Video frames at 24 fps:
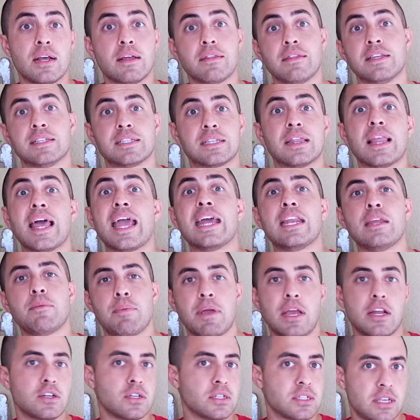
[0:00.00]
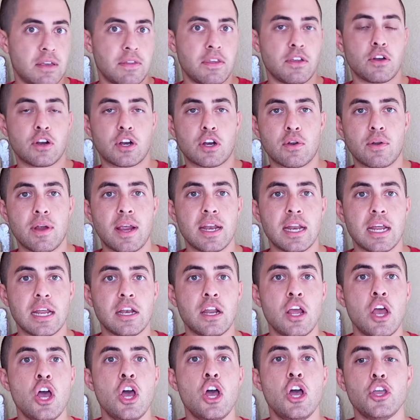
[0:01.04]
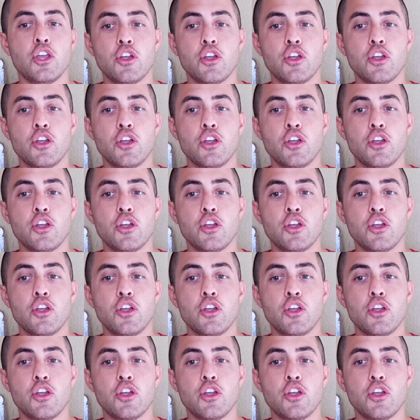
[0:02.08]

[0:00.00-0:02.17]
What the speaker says: On this landing page, let's say that you're creating,